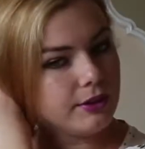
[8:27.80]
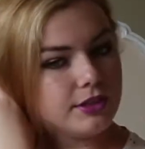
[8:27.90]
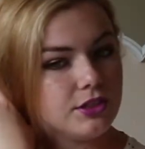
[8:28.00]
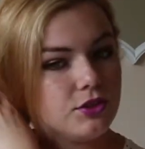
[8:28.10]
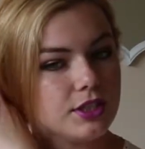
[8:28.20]
going
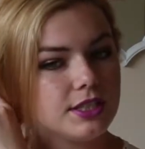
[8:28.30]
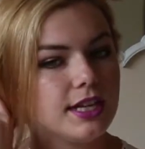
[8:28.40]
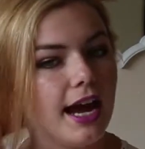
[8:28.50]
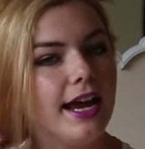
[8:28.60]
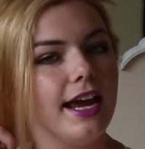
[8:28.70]
to just
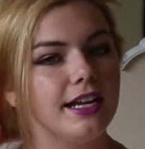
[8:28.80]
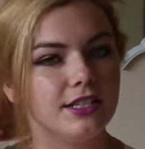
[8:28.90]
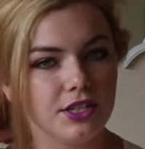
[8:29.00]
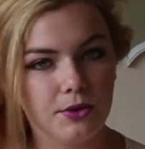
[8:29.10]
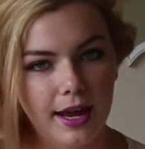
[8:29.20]
tie it
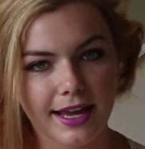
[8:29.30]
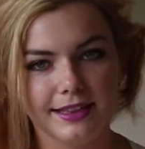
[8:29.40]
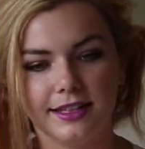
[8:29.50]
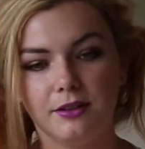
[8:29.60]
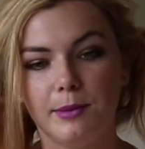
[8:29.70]
into a
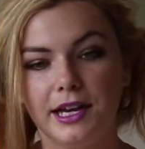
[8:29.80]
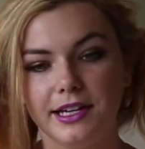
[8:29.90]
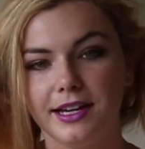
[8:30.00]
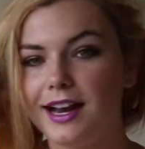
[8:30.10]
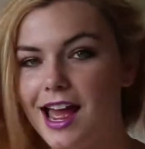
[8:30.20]
little
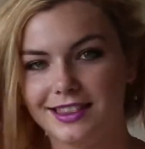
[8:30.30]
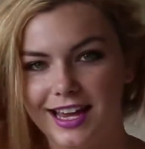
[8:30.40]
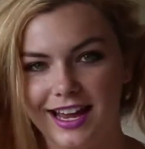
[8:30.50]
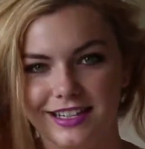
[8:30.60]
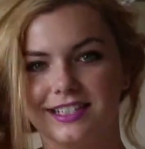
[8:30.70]
bun at
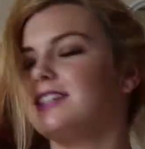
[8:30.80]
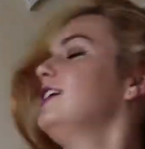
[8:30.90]
the end.